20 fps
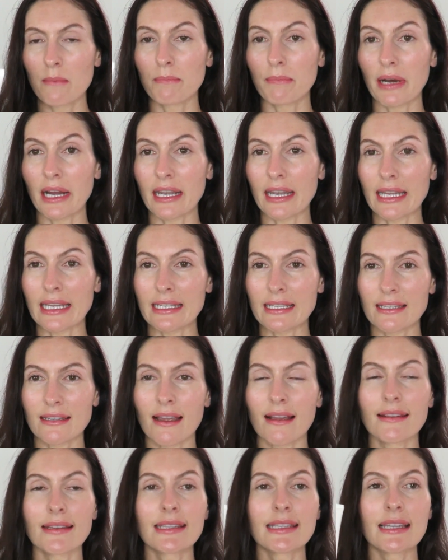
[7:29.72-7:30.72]
but it
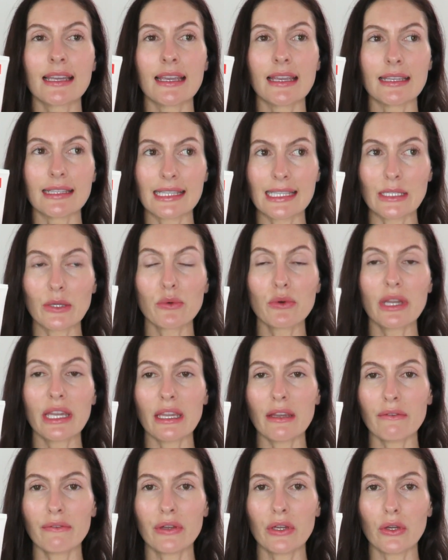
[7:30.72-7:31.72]
does still
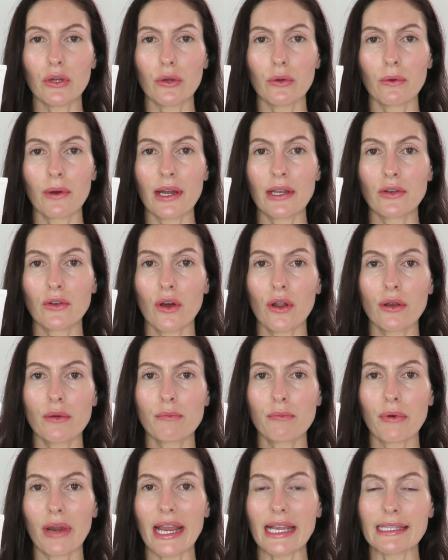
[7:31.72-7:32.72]
give you a
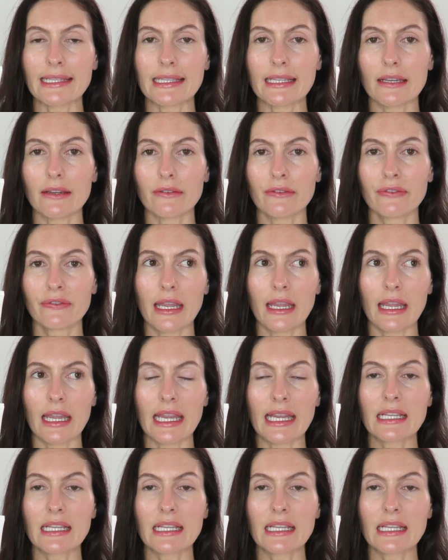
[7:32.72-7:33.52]
non-abrasive